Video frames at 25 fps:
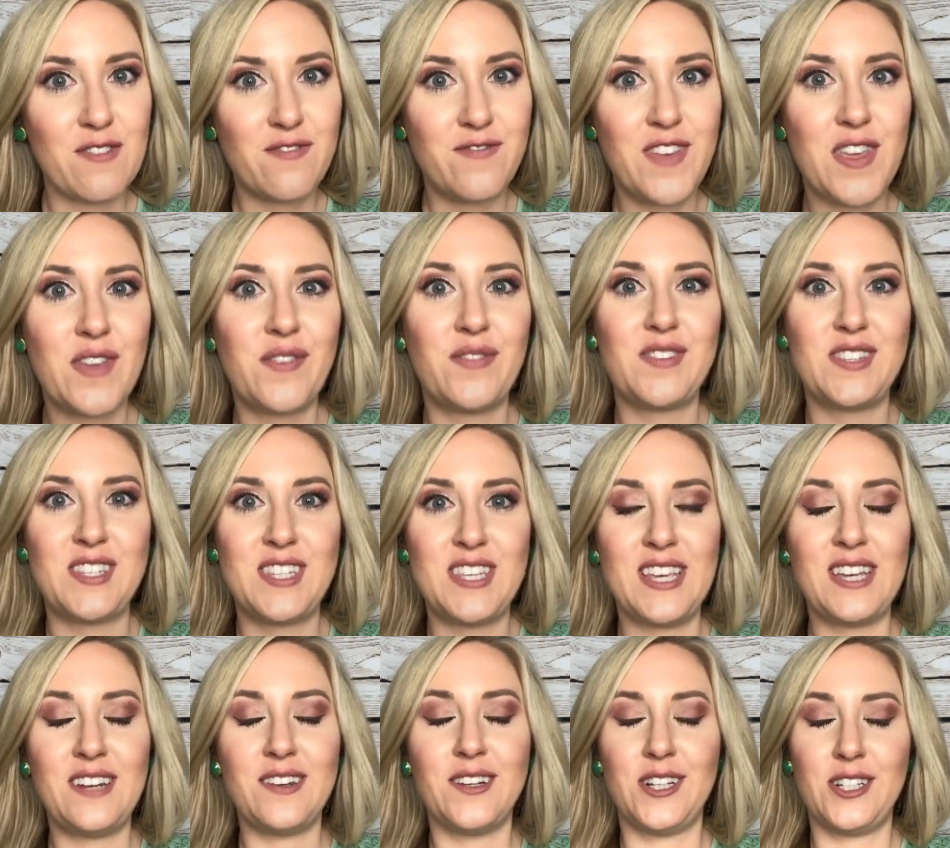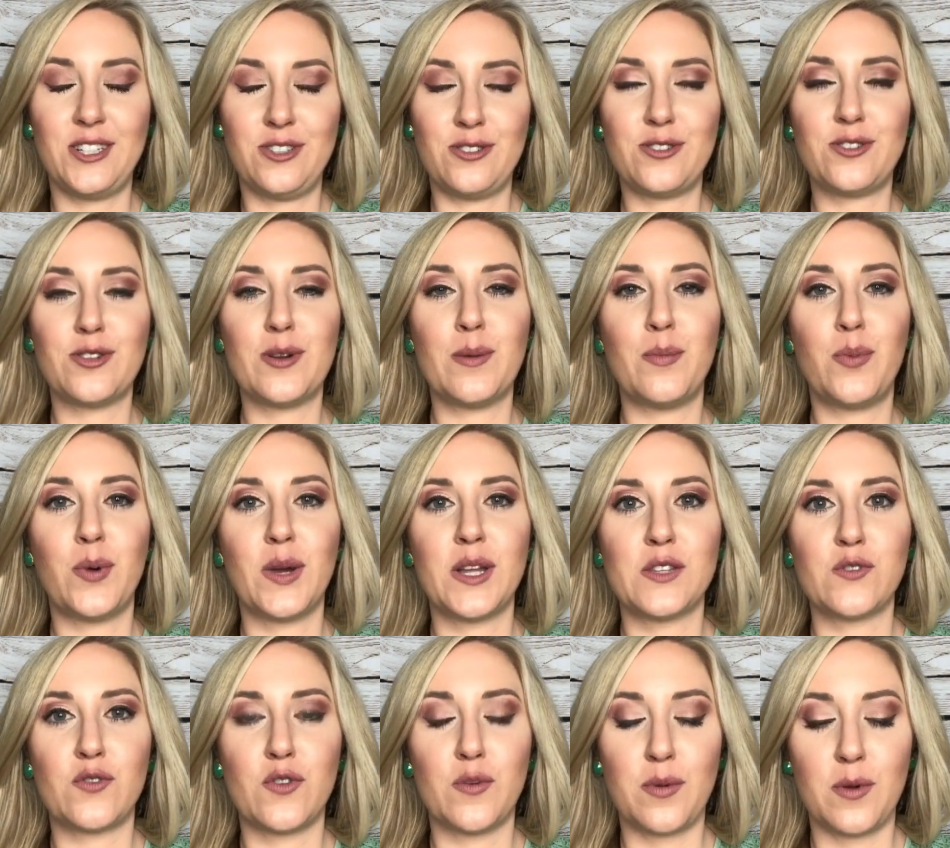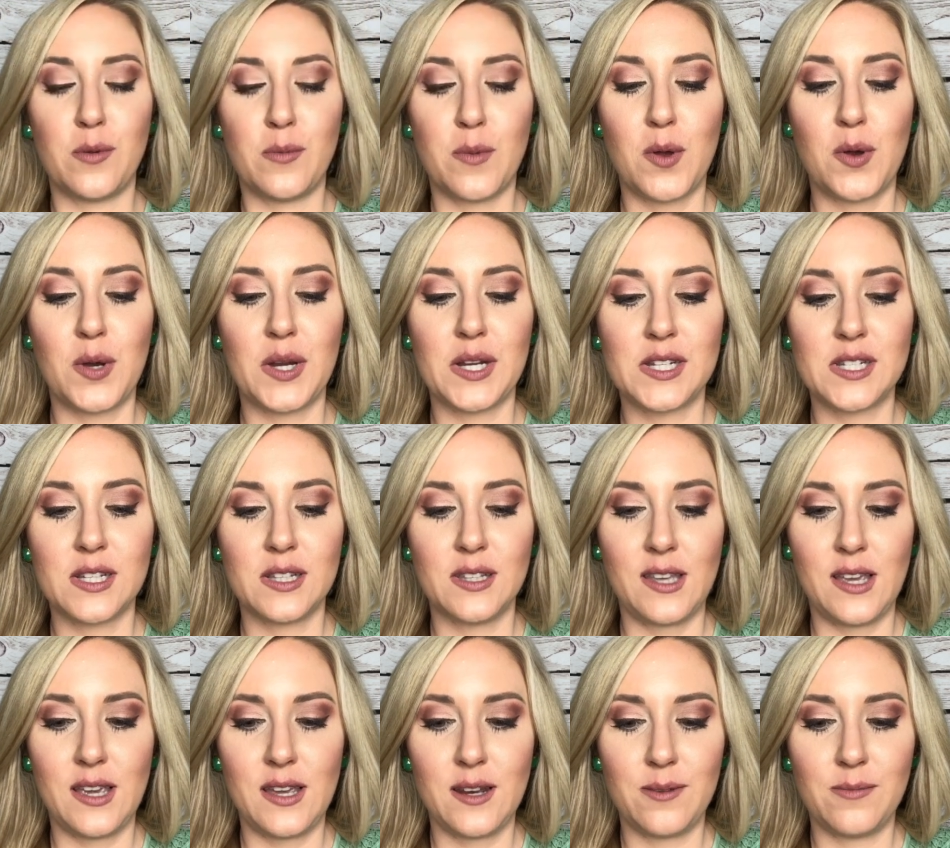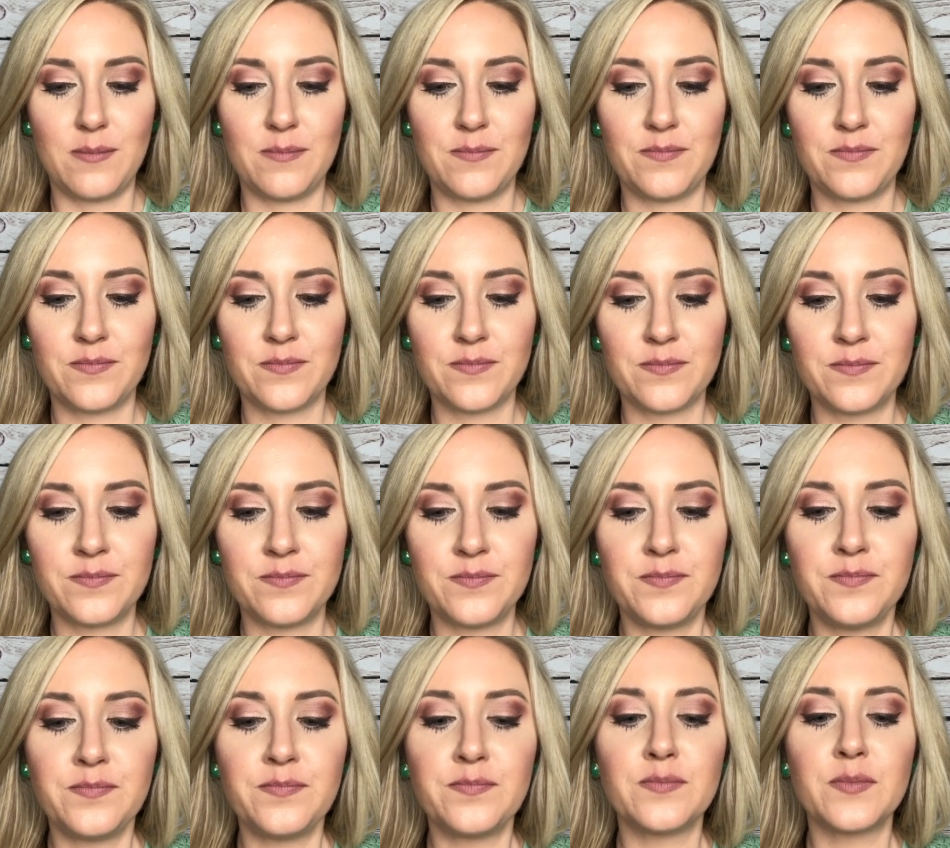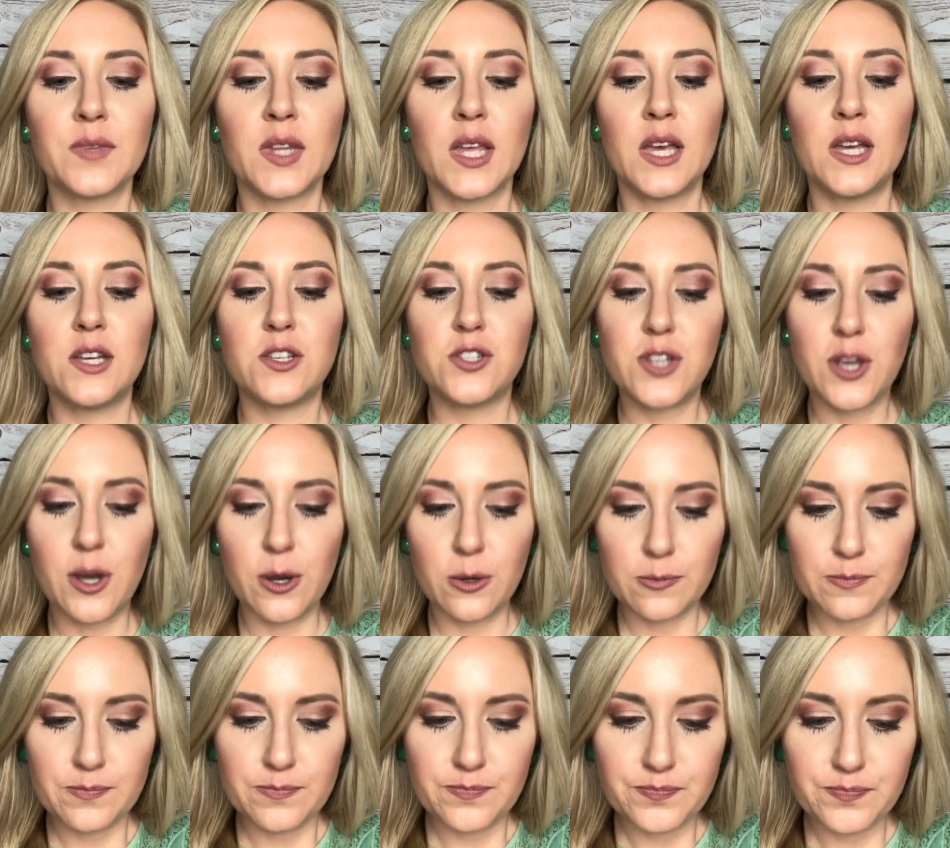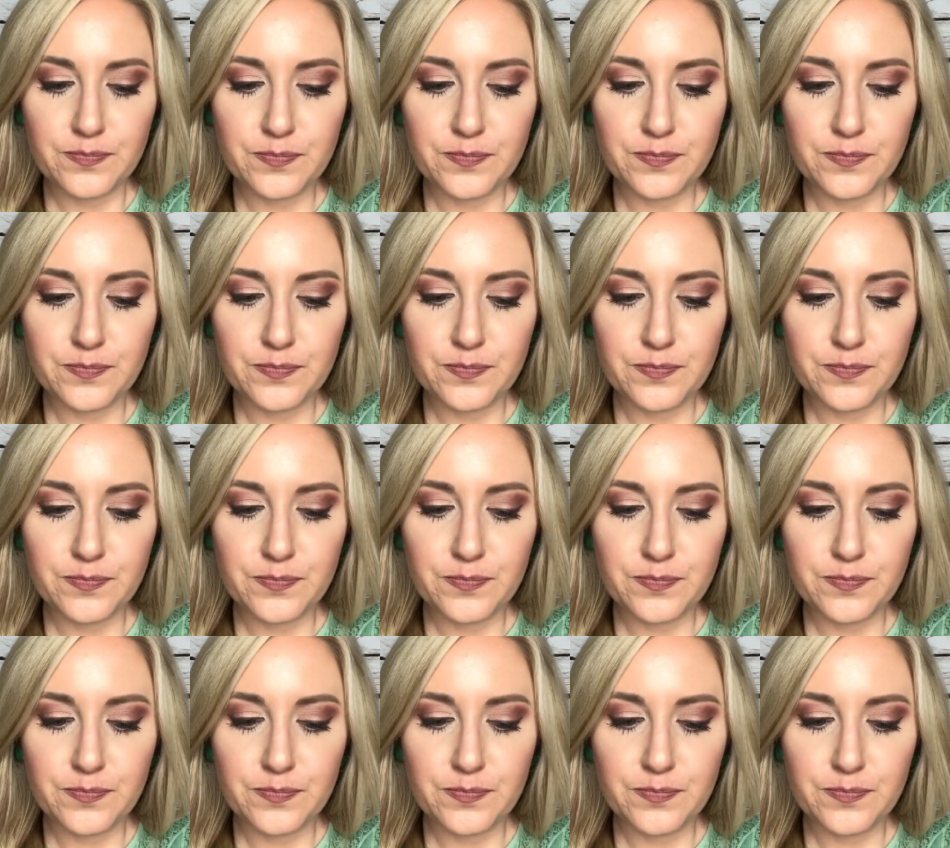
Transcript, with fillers: 1,500 trip points for promoting to lead. So